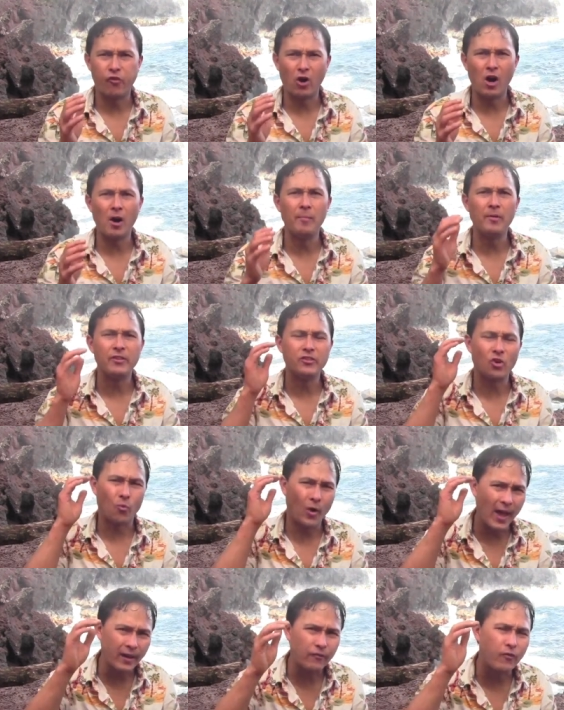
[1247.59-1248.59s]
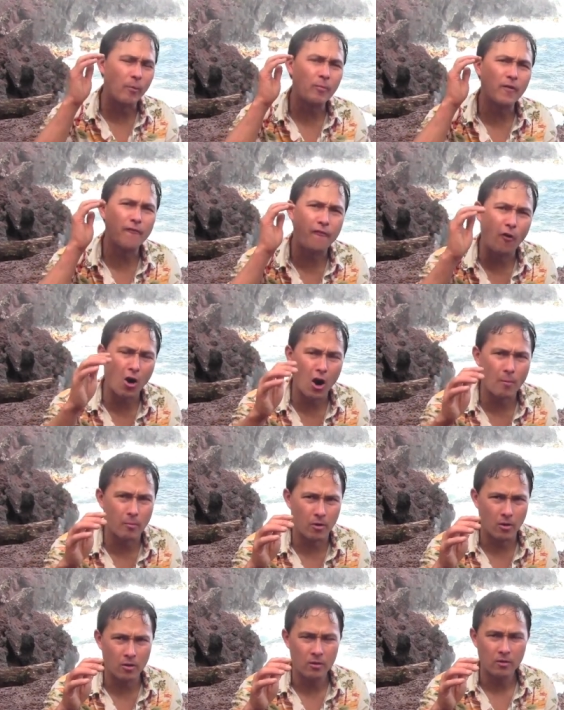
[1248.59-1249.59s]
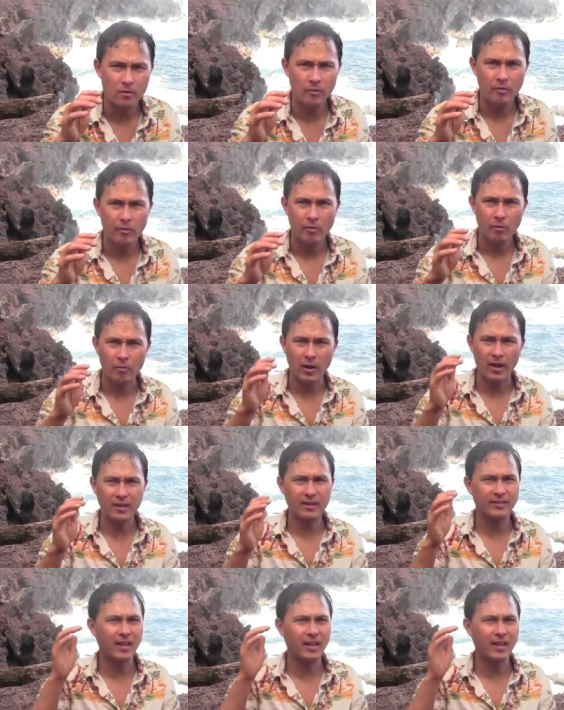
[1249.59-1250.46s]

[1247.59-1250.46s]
from direct from the farmer, right?